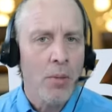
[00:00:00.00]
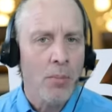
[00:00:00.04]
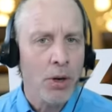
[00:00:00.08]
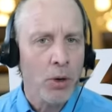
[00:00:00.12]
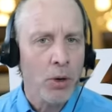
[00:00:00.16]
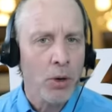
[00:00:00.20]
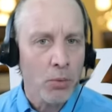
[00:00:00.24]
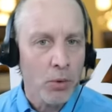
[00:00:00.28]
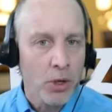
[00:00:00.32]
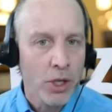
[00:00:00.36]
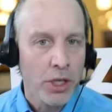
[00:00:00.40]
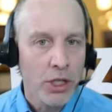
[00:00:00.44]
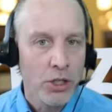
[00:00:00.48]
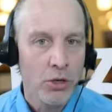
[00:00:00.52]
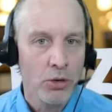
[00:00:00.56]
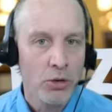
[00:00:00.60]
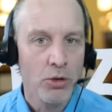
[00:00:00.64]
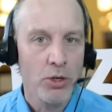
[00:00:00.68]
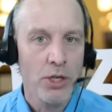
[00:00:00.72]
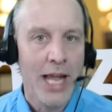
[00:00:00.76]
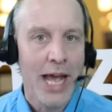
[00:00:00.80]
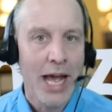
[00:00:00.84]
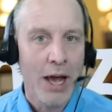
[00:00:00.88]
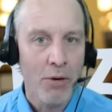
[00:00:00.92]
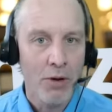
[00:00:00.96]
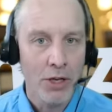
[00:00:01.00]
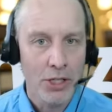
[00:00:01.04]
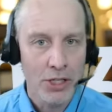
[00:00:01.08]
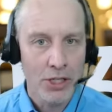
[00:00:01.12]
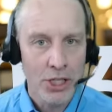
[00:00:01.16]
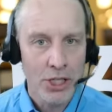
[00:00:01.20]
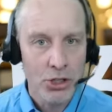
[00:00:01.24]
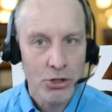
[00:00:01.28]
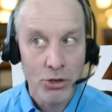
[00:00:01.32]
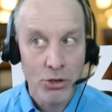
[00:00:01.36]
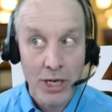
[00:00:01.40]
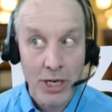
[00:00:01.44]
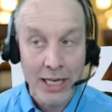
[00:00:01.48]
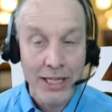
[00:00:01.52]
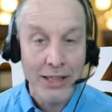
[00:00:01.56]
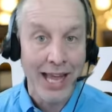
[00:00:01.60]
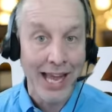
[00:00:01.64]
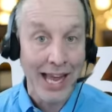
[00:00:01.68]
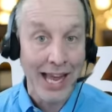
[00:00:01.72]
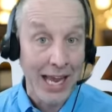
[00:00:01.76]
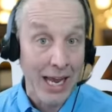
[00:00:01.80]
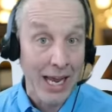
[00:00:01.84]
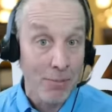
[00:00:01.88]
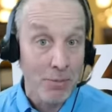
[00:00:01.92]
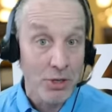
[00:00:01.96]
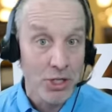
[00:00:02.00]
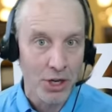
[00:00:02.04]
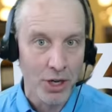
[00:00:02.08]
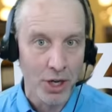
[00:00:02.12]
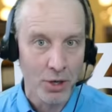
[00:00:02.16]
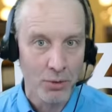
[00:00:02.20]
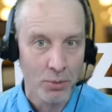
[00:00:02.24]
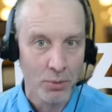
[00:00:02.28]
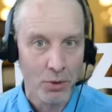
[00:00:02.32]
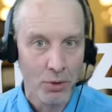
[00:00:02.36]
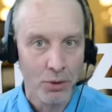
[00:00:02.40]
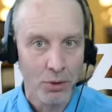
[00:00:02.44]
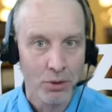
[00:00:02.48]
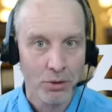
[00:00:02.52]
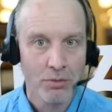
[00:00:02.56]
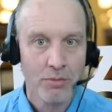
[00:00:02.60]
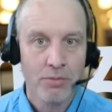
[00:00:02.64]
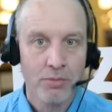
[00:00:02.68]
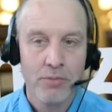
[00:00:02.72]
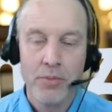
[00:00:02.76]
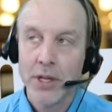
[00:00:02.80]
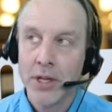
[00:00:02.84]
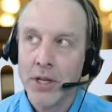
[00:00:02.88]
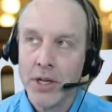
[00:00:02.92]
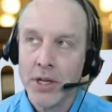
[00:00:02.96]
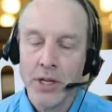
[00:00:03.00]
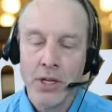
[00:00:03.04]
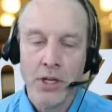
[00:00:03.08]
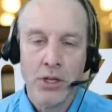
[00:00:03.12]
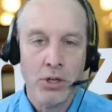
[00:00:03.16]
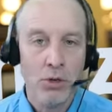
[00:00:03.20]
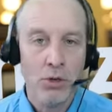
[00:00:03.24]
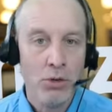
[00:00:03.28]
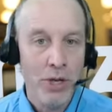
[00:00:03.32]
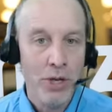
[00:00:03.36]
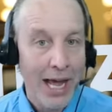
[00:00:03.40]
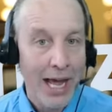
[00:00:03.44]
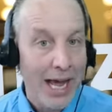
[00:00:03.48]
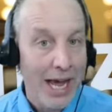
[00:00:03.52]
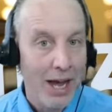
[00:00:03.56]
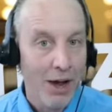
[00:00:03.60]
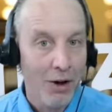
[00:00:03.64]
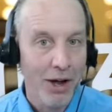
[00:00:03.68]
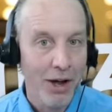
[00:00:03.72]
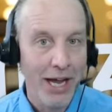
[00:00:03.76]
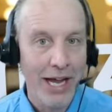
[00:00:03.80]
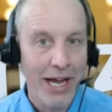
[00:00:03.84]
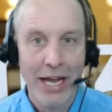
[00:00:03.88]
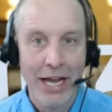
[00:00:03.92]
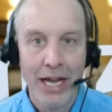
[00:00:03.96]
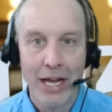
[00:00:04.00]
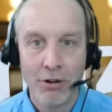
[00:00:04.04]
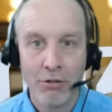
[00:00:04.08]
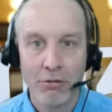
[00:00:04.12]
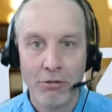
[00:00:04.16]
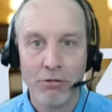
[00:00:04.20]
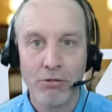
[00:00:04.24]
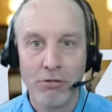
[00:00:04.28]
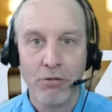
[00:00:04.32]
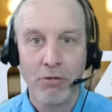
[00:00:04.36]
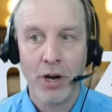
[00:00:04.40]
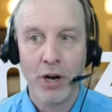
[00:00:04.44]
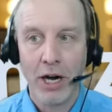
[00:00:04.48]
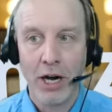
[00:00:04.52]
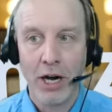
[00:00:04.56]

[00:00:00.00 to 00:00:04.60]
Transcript: But really, since you're in the Amazon world, you now have